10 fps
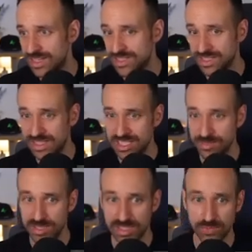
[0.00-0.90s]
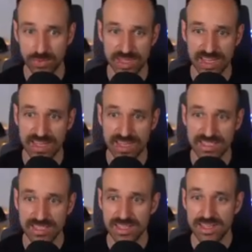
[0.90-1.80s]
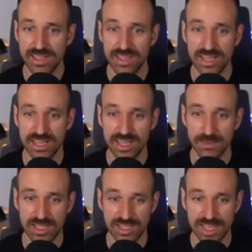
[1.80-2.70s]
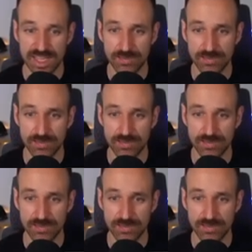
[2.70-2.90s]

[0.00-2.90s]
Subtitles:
I can select a build from EAS, but it's kind